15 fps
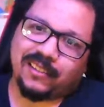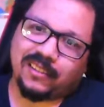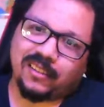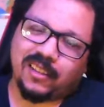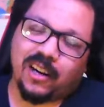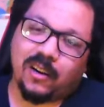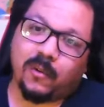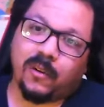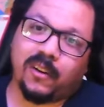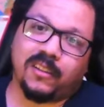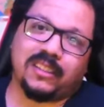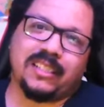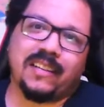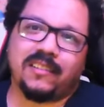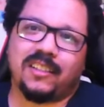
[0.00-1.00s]
Star
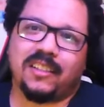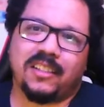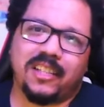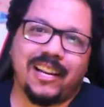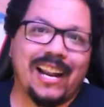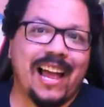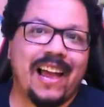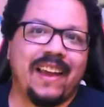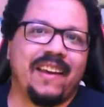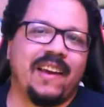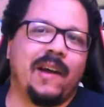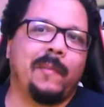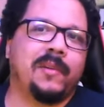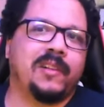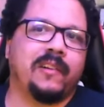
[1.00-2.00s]
Wars Tales of the Jedi,
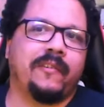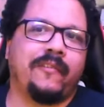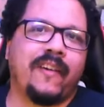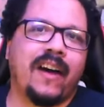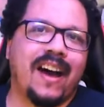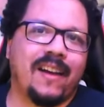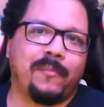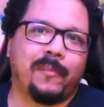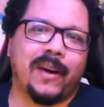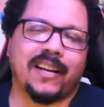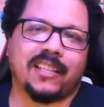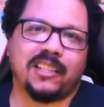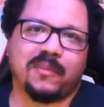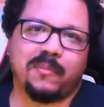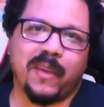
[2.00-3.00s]
Episode five,
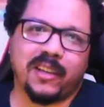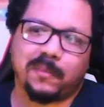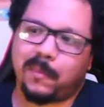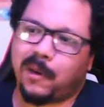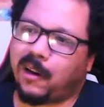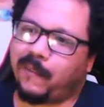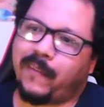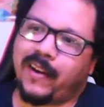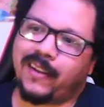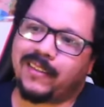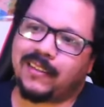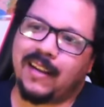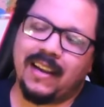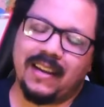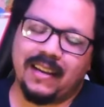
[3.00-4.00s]
Practice Makes
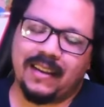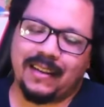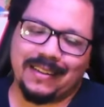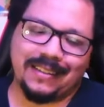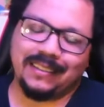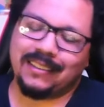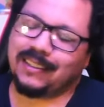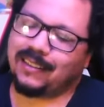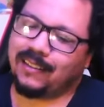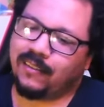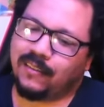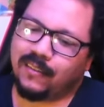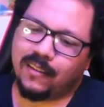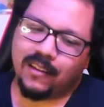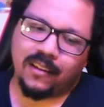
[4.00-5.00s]
Perfect, and
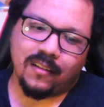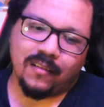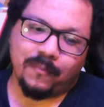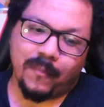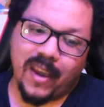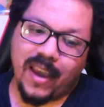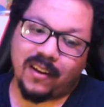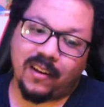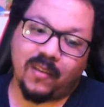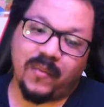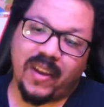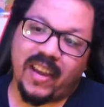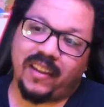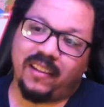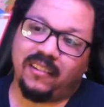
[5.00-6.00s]
man, oh
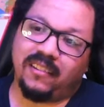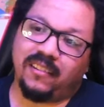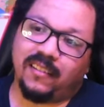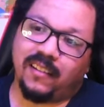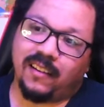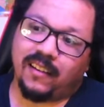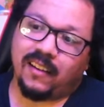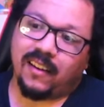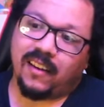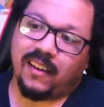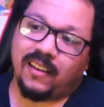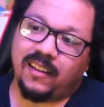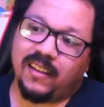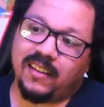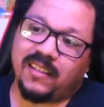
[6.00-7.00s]
man.
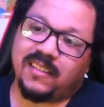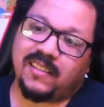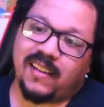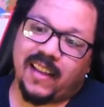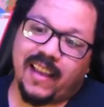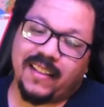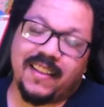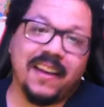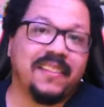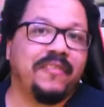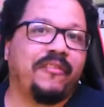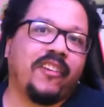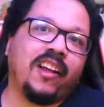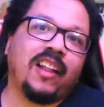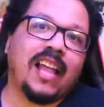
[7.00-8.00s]
It doesn't
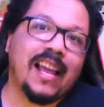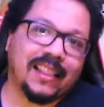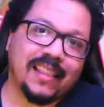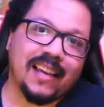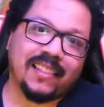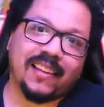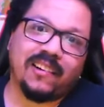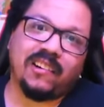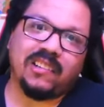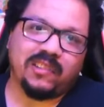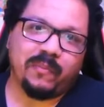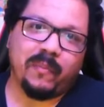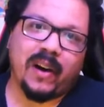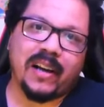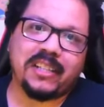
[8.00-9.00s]
feel like that there was
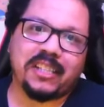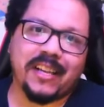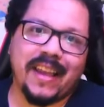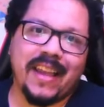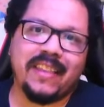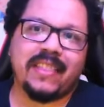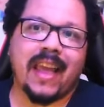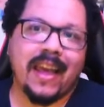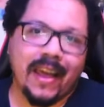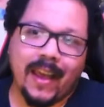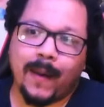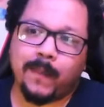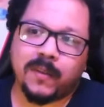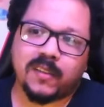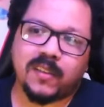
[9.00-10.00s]
much in that
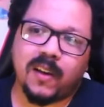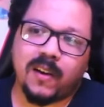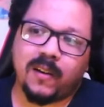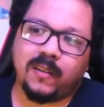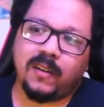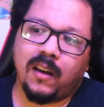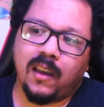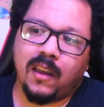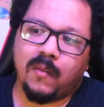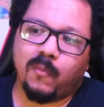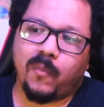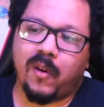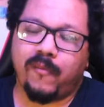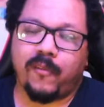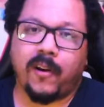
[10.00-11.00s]
episode,
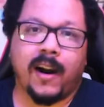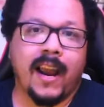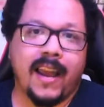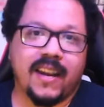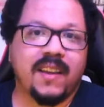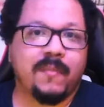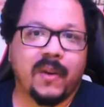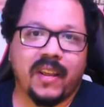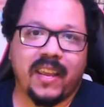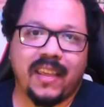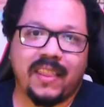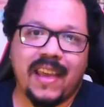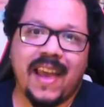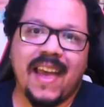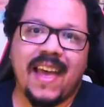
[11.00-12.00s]
but for anybody
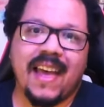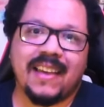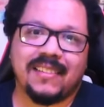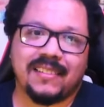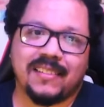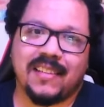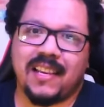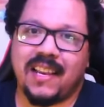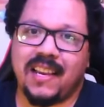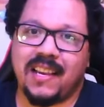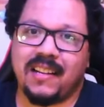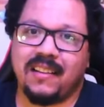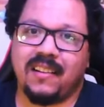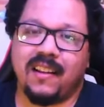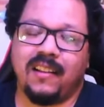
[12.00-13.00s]
that has
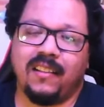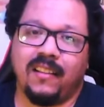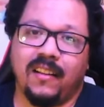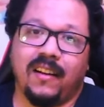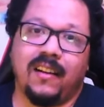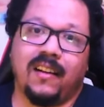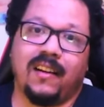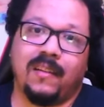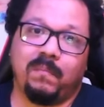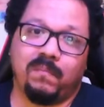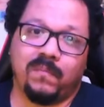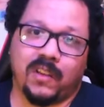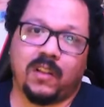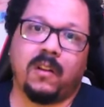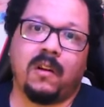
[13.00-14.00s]
seen the
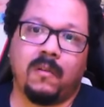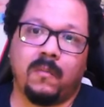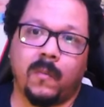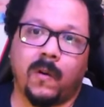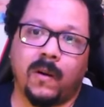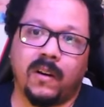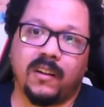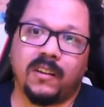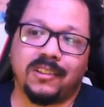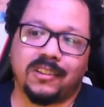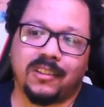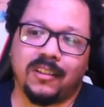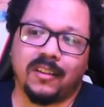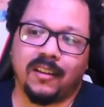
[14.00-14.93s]
Clone Wars,